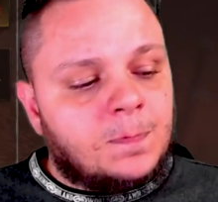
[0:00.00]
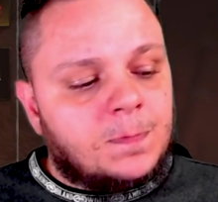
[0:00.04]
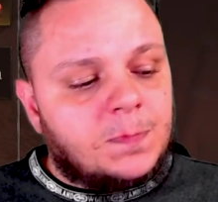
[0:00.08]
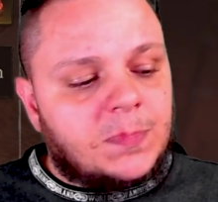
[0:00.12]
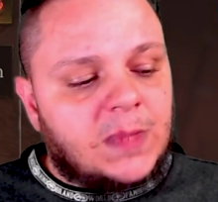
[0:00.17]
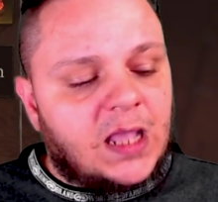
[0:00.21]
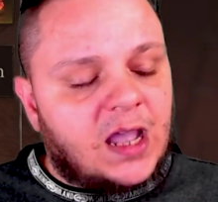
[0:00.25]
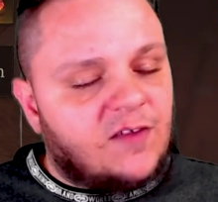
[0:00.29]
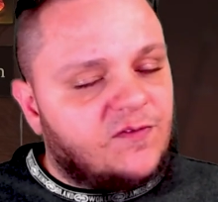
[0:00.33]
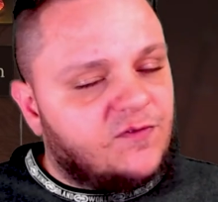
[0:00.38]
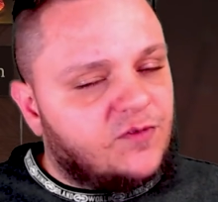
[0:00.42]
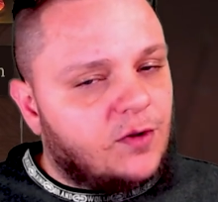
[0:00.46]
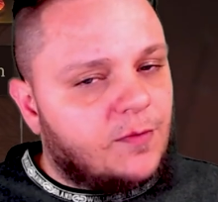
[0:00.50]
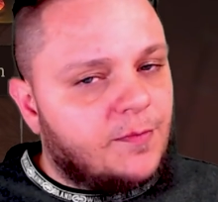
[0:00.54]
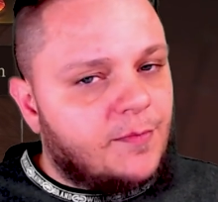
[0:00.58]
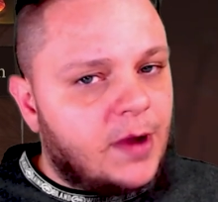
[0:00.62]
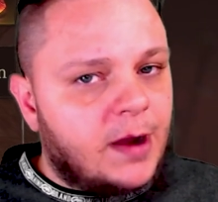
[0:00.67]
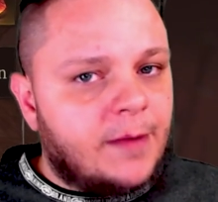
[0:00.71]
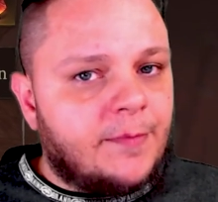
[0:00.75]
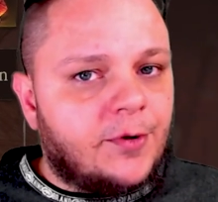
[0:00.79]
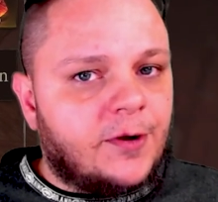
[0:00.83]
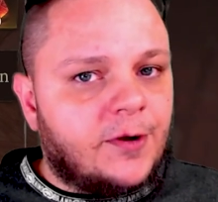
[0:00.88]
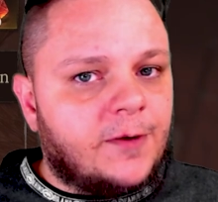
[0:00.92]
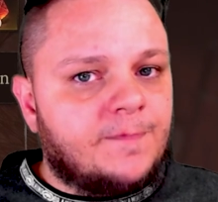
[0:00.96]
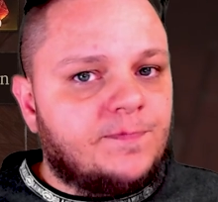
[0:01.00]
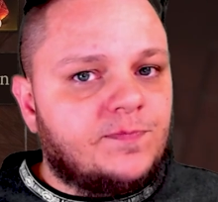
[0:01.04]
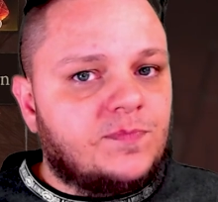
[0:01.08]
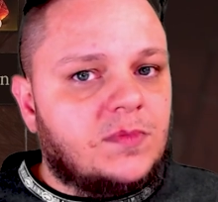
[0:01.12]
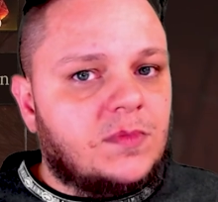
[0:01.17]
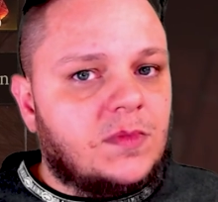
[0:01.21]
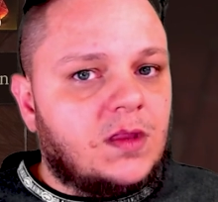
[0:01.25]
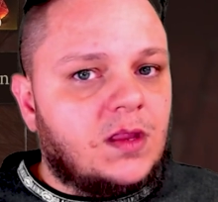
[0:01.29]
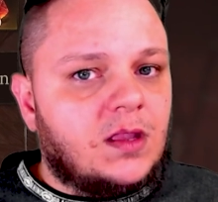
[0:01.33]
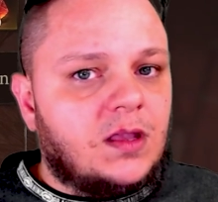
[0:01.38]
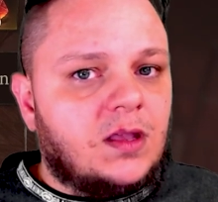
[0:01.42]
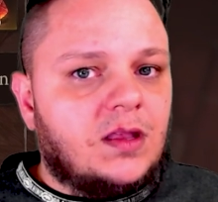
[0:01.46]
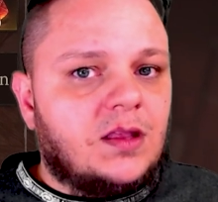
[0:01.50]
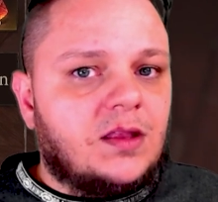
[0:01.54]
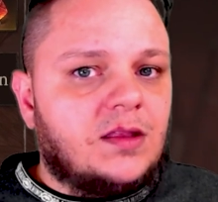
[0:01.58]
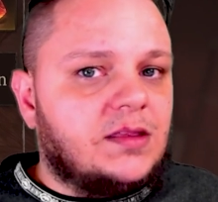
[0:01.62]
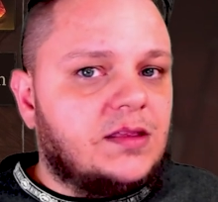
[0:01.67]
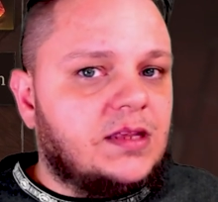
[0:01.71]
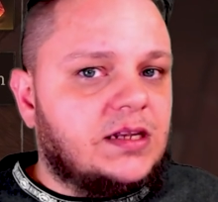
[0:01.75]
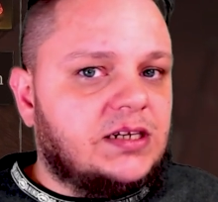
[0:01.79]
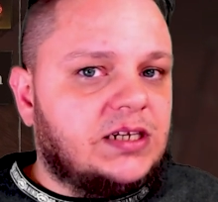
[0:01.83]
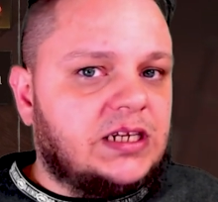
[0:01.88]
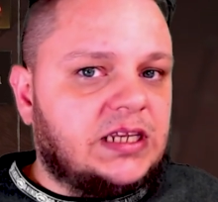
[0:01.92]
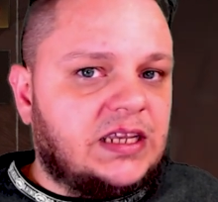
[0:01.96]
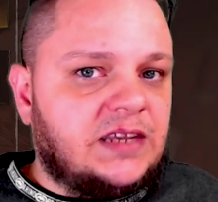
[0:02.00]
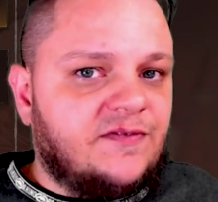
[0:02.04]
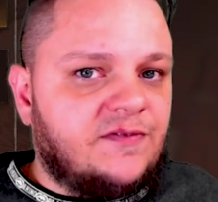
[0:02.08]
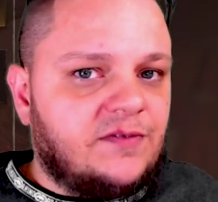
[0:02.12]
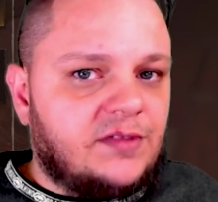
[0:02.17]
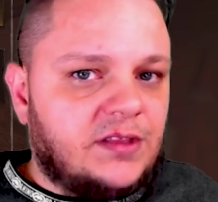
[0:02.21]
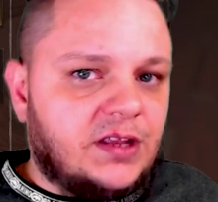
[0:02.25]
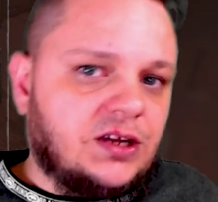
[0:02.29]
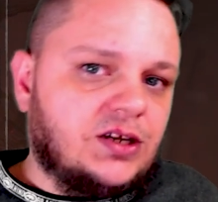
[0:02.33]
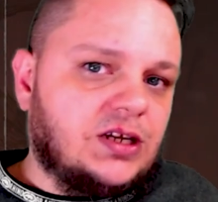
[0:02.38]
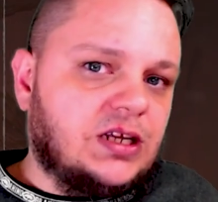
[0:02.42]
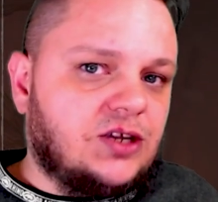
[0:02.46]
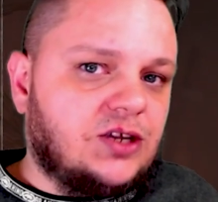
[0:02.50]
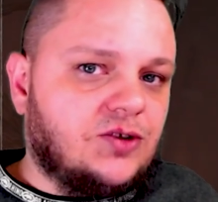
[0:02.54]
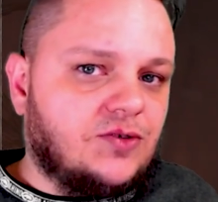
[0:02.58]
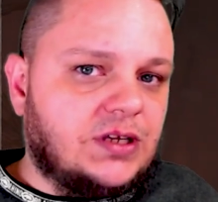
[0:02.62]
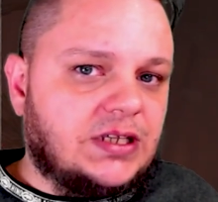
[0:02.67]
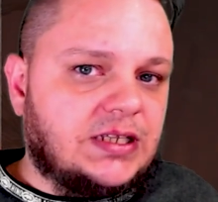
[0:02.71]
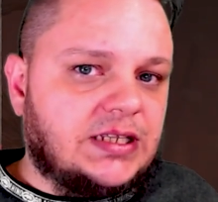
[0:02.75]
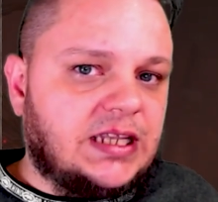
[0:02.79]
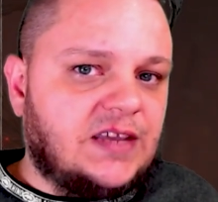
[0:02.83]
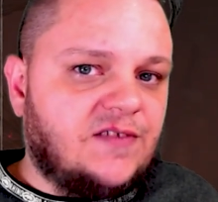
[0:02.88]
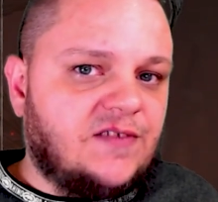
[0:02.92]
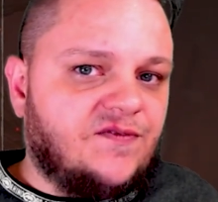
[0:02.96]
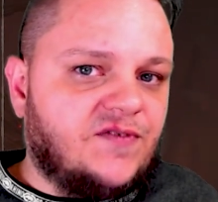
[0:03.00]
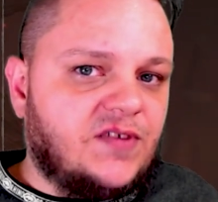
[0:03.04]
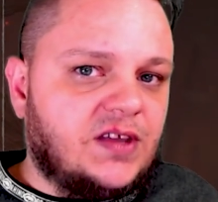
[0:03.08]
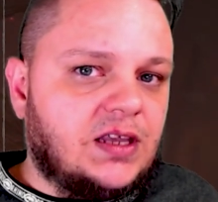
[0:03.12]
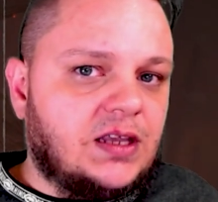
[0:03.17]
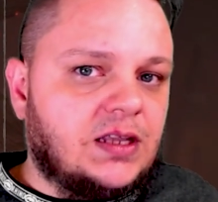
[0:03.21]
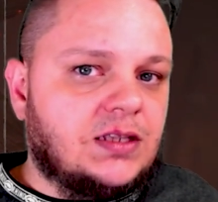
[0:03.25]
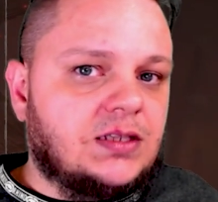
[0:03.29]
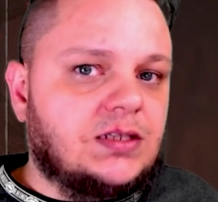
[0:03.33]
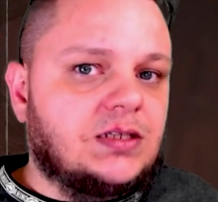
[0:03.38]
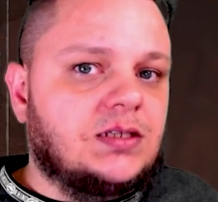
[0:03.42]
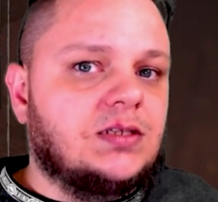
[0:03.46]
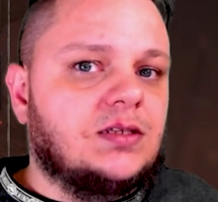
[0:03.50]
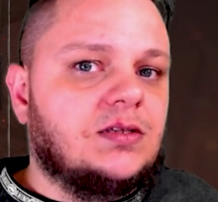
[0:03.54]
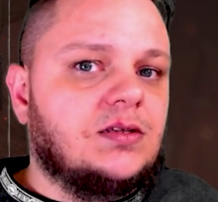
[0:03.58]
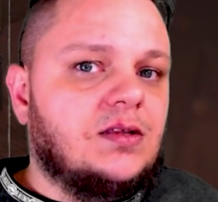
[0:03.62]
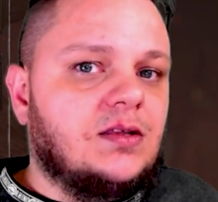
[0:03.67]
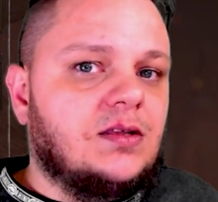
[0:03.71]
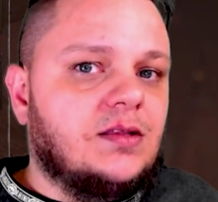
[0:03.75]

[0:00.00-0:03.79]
Now, if you remember, the decreased defense,